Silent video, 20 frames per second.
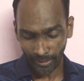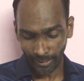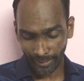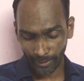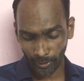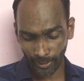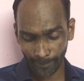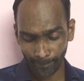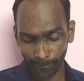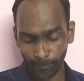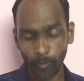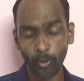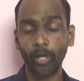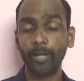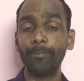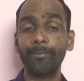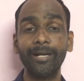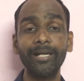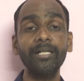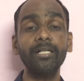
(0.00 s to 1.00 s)
and
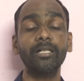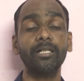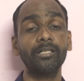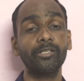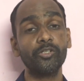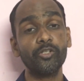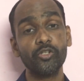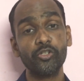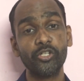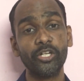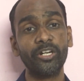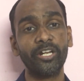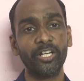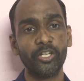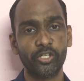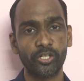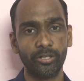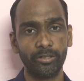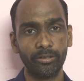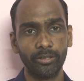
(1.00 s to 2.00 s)
employment
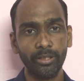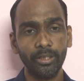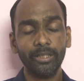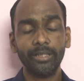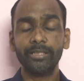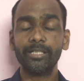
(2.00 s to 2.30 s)
generation.